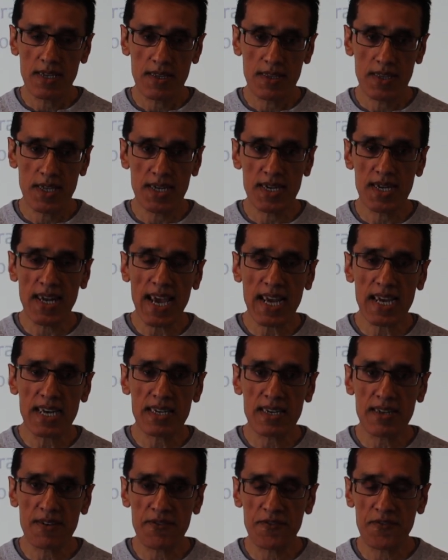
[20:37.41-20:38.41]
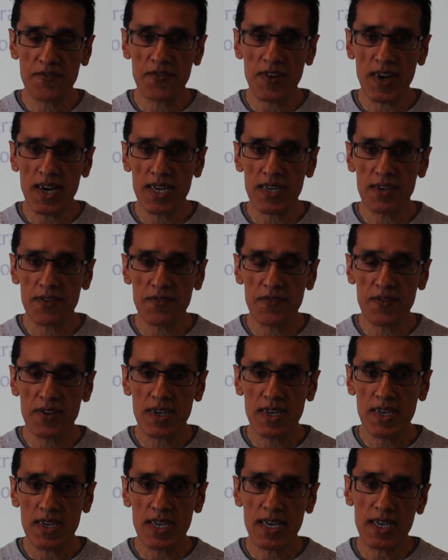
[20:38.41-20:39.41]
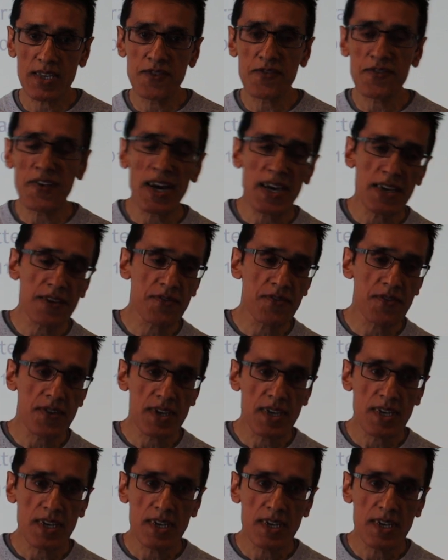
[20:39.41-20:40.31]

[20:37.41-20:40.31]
the negative 5 is 5,